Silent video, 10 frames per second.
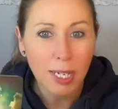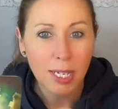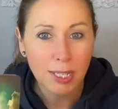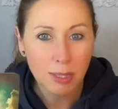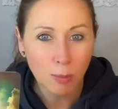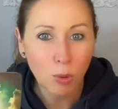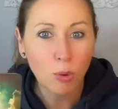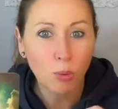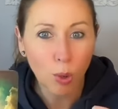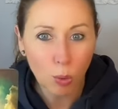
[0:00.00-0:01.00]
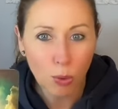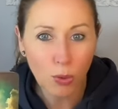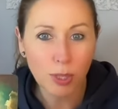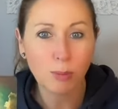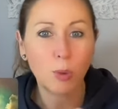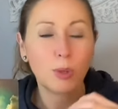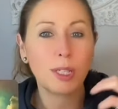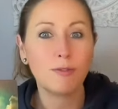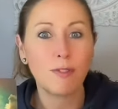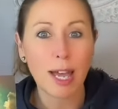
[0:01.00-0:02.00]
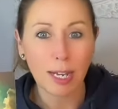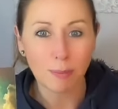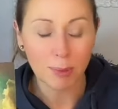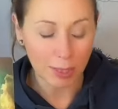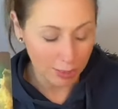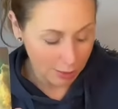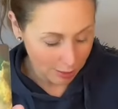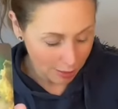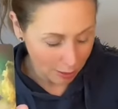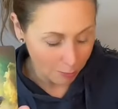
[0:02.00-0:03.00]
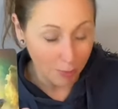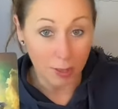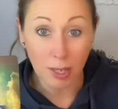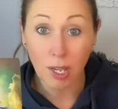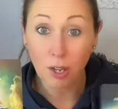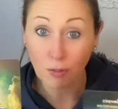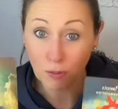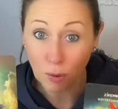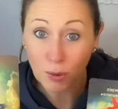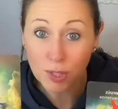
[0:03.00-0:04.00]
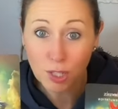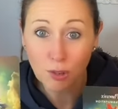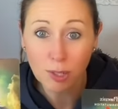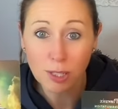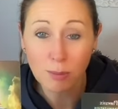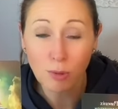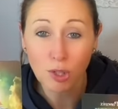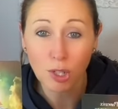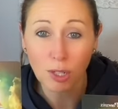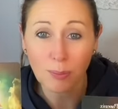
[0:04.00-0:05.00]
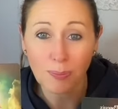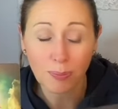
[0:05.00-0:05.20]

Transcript: there's more growth, there's more development that needs to happen for this transmutation,